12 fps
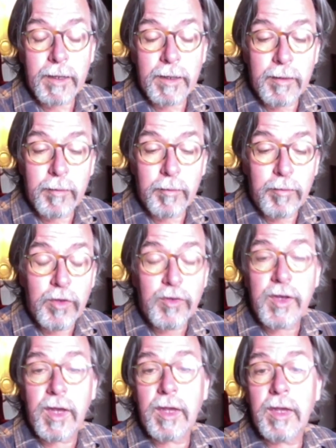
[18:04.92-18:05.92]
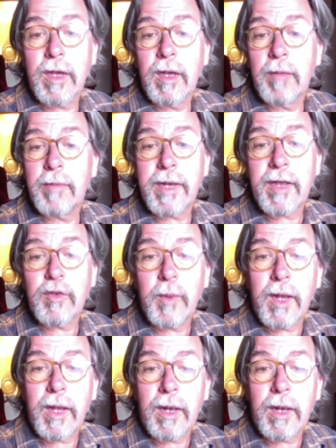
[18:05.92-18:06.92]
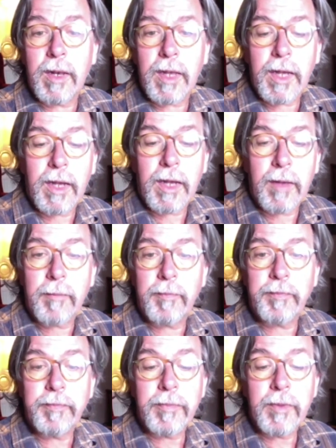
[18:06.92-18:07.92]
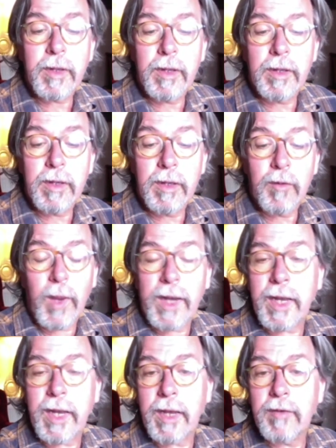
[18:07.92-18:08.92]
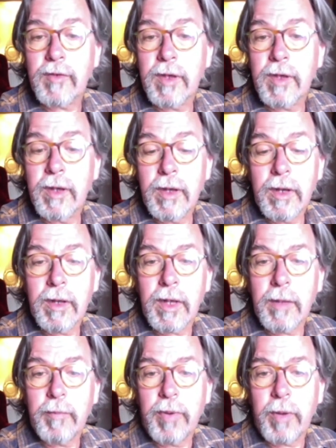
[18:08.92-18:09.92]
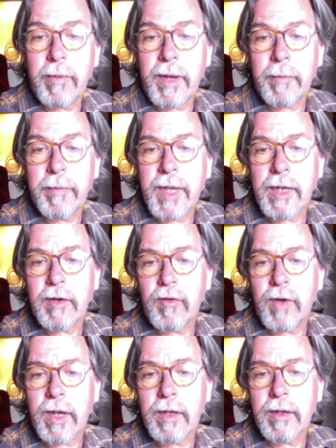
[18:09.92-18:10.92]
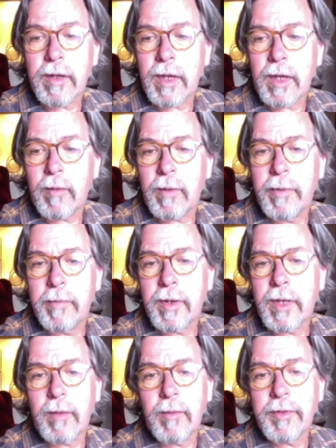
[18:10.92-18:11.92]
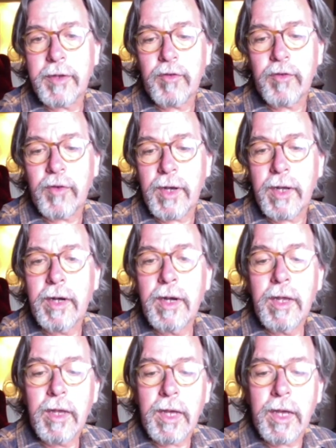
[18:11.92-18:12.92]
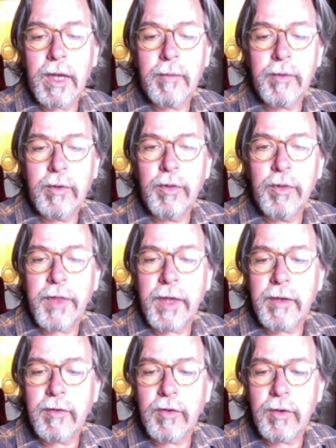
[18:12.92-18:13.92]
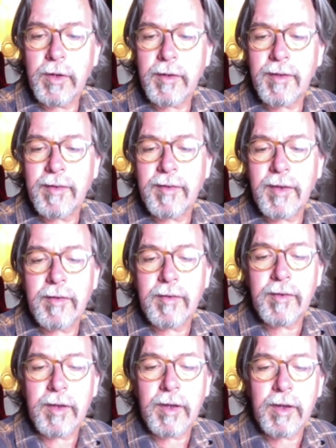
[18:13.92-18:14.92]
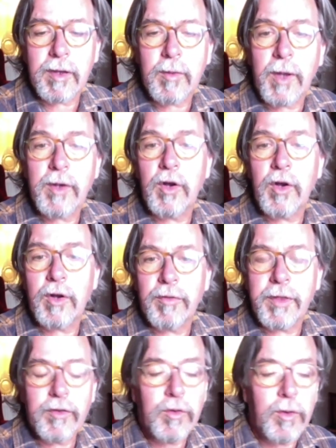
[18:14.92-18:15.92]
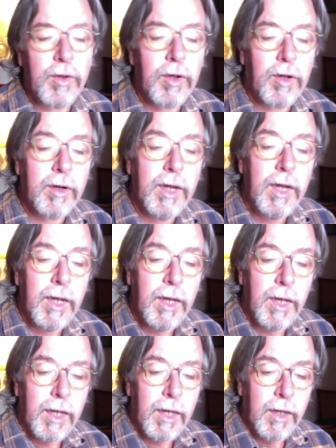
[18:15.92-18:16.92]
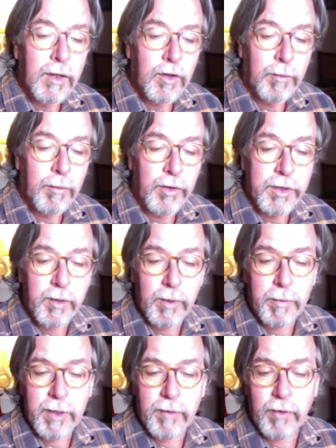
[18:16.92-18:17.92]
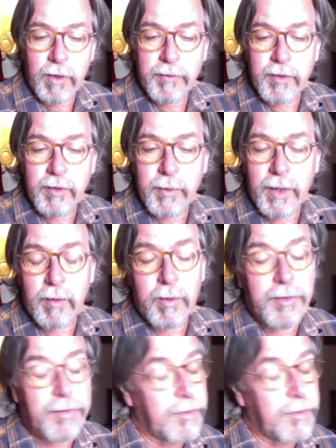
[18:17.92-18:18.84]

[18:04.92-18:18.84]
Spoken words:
music, but as well weddings, pop-up catering, where people come with a trailer, do things. So it's quite a lot of things going on. Community will be involved as well with